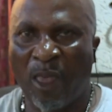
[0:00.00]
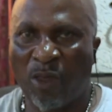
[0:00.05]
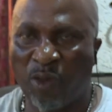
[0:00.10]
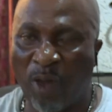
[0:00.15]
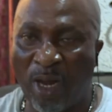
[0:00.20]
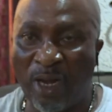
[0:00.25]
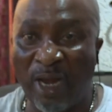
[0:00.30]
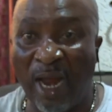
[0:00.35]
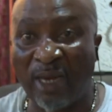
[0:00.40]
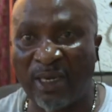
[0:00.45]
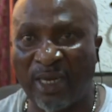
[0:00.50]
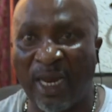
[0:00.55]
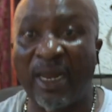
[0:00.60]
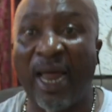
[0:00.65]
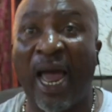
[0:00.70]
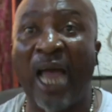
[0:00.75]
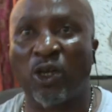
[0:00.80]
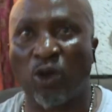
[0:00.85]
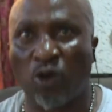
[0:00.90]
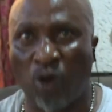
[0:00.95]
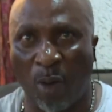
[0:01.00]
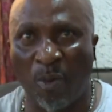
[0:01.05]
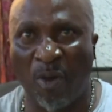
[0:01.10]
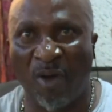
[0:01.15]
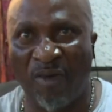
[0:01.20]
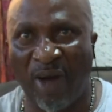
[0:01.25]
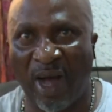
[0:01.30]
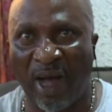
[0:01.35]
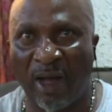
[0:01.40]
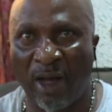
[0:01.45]
So he now said, I should come
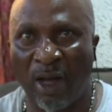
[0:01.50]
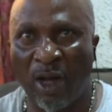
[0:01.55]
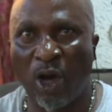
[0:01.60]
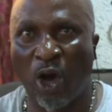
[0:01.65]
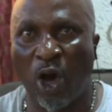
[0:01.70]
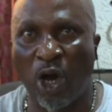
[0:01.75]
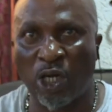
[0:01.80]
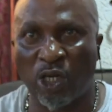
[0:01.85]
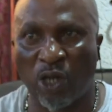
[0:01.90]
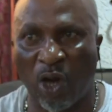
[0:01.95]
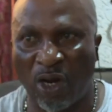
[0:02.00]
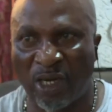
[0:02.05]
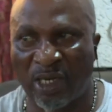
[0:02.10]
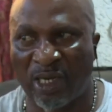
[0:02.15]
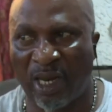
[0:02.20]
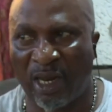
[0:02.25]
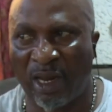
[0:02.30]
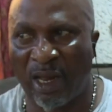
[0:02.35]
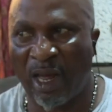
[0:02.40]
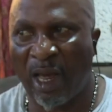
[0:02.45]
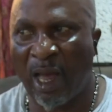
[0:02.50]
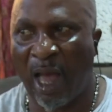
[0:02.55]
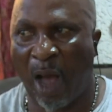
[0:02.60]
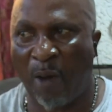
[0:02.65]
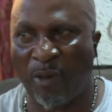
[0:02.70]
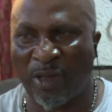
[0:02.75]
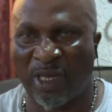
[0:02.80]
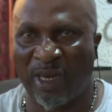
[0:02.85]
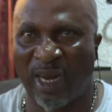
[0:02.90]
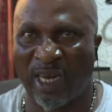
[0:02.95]
over. On Thursday, I
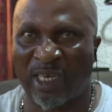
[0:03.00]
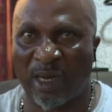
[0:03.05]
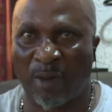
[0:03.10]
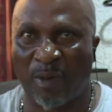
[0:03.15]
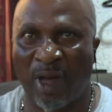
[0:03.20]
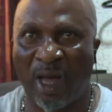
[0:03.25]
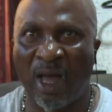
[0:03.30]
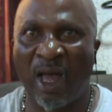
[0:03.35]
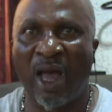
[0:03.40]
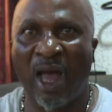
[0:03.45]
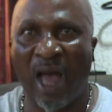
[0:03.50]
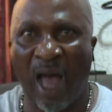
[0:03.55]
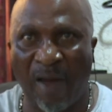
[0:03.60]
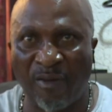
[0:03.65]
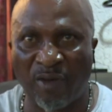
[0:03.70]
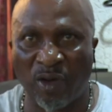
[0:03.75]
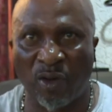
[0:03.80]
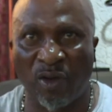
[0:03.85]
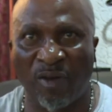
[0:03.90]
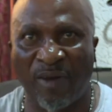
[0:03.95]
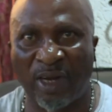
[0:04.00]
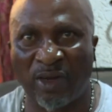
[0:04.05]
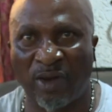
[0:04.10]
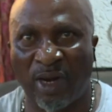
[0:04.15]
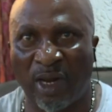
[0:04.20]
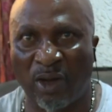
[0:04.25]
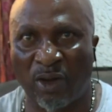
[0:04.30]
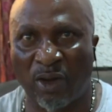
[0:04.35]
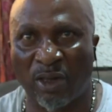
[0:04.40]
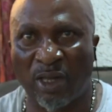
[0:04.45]
was in Asaba. I have to go over to
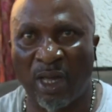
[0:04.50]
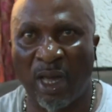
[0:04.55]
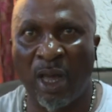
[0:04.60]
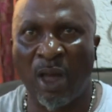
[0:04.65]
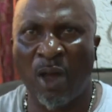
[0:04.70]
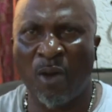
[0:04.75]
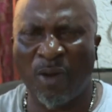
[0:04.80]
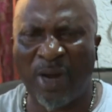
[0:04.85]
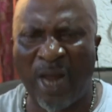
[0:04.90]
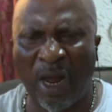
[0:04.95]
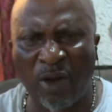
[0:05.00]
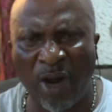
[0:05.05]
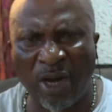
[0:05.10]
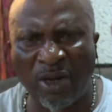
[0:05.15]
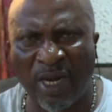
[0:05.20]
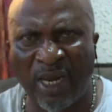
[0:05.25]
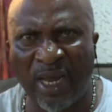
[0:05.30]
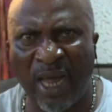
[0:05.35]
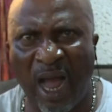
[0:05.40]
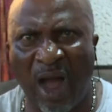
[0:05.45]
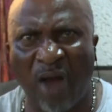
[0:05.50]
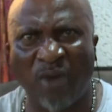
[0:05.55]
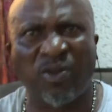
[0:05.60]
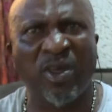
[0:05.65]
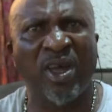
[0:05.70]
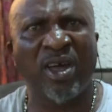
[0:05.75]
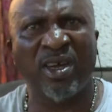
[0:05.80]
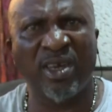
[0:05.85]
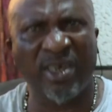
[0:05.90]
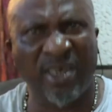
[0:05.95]
Lagos. When I got to the house,
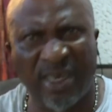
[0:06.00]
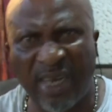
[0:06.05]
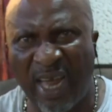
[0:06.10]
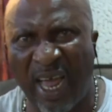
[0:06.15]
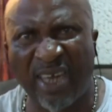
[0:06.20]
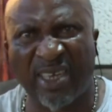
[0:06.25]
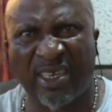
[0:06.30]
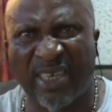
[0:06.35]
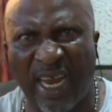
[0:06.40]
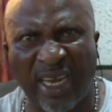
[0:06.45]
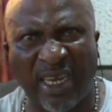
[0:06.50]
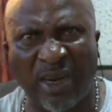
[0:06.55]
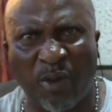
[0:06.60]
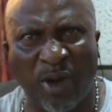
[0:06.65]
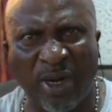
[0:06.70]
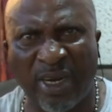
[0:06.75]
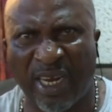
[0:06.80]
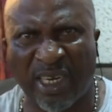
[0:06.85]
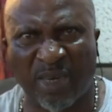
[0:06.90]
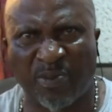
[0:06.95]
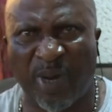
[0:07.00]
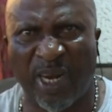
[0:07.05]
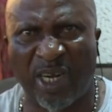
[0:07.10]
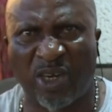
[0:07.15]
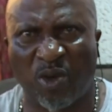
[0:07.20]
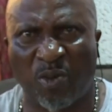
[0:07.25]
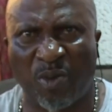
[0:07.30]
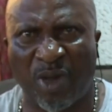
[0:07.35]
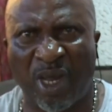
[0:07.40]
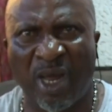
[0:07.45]
exactly what they
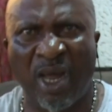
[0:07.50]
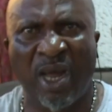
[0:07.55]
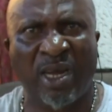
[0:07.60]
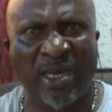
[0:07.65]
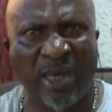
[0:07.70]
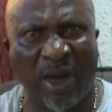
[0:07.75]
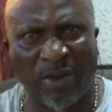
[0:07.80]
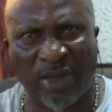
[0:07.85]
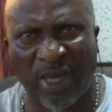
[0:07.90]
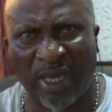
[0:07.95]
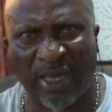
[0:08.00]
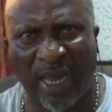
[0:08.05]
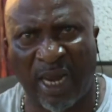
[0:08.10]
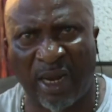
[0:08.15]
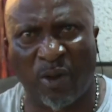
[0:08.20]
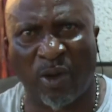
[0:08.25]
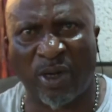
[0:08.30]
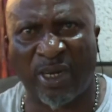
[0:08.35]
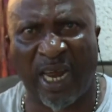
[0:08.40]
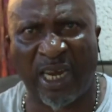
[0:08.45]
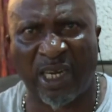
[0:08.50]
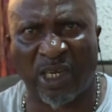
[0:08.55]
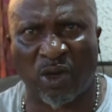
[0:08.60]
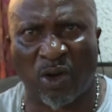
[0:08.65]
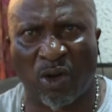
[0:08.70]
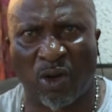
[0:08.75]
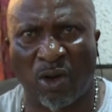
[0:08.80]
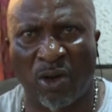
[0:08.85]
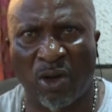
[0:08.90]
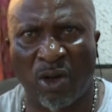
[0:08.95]
explained to me, that was exactly what I saw.